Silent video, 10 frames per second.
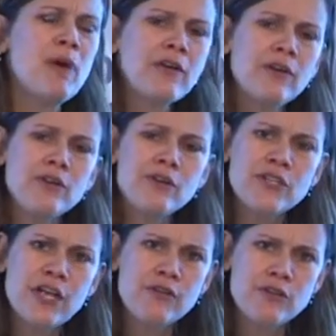Becker and
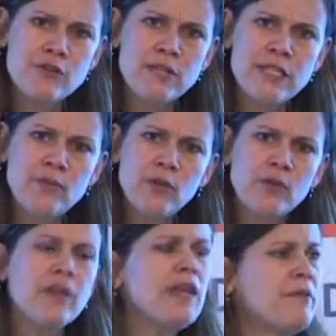Duchenne are so
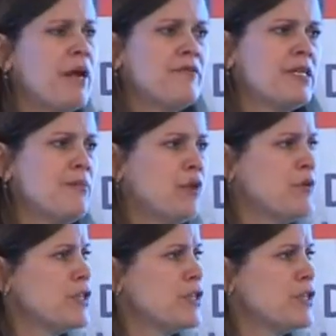similar that they would have similar